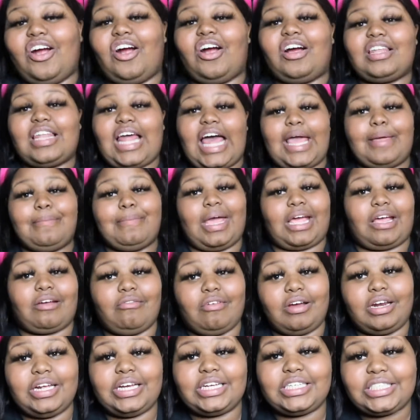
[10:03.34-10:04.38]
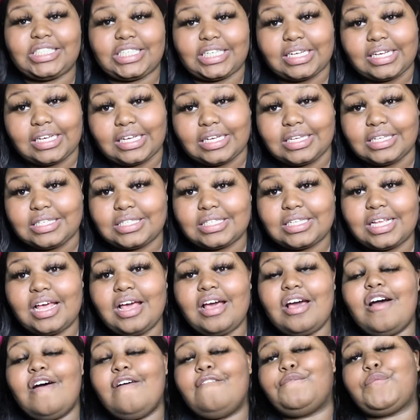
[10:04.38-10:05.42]
girl like macaroni and cheese,
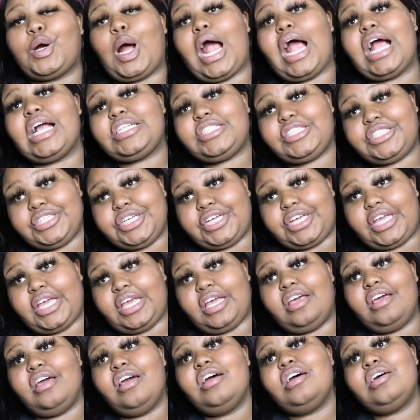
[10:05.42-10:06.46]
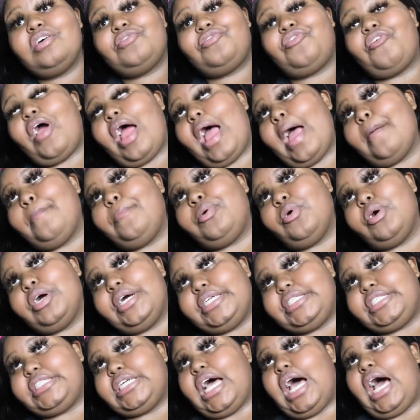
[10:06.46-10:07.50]
fried chicken, fried
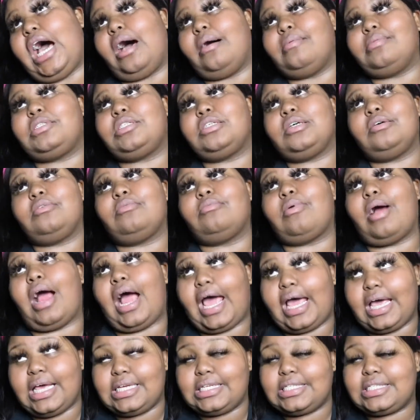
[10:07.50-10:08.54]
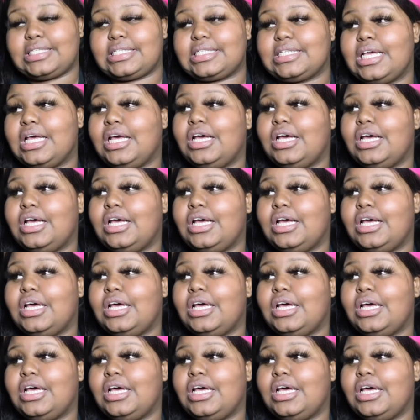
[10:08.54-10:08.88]
pork chops, rice,